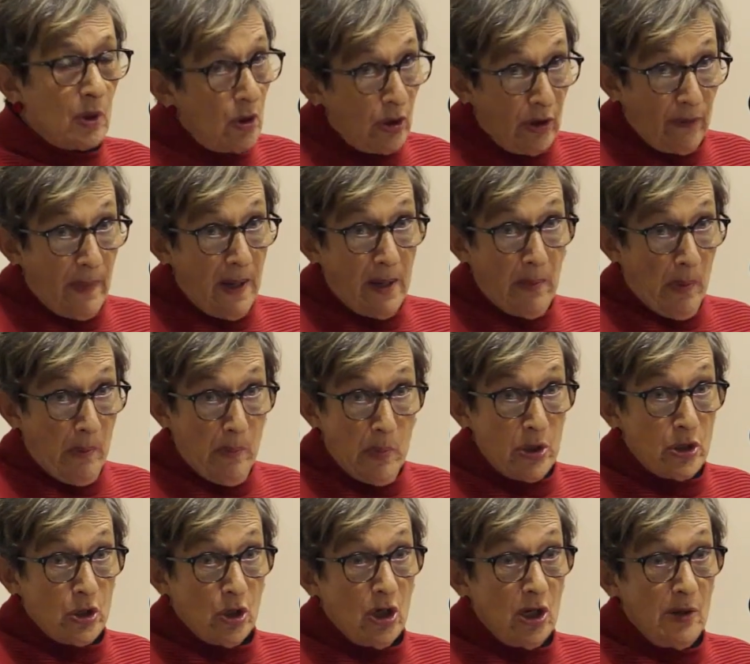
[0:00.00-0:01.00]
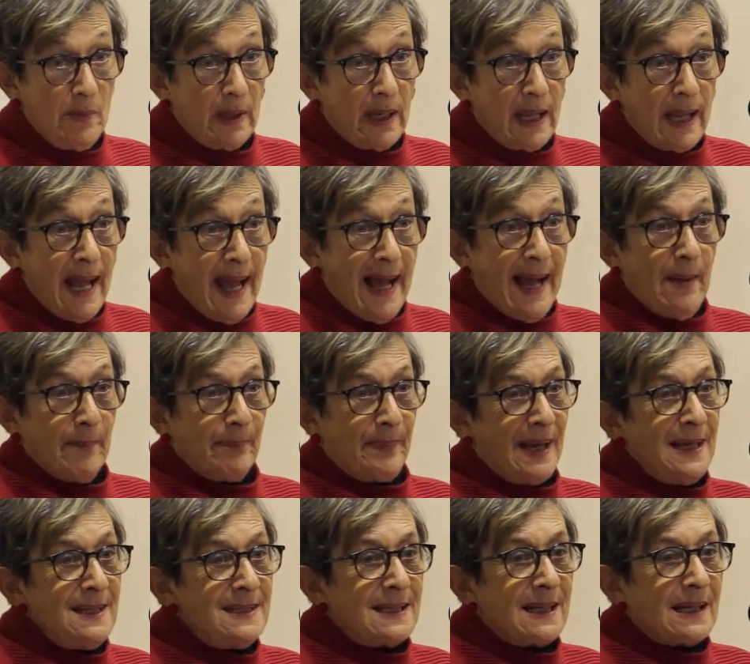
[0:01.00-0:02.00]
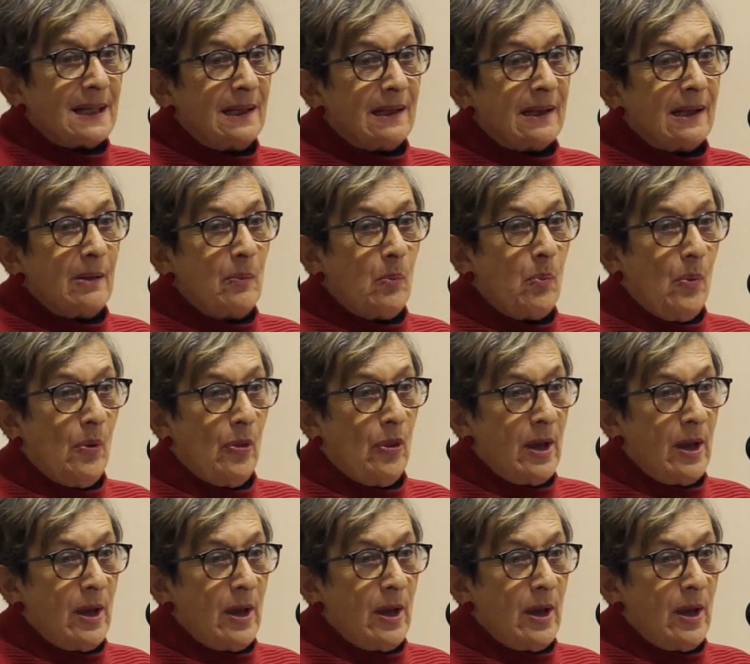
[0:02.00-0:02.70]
Could have been with Germany. Basically,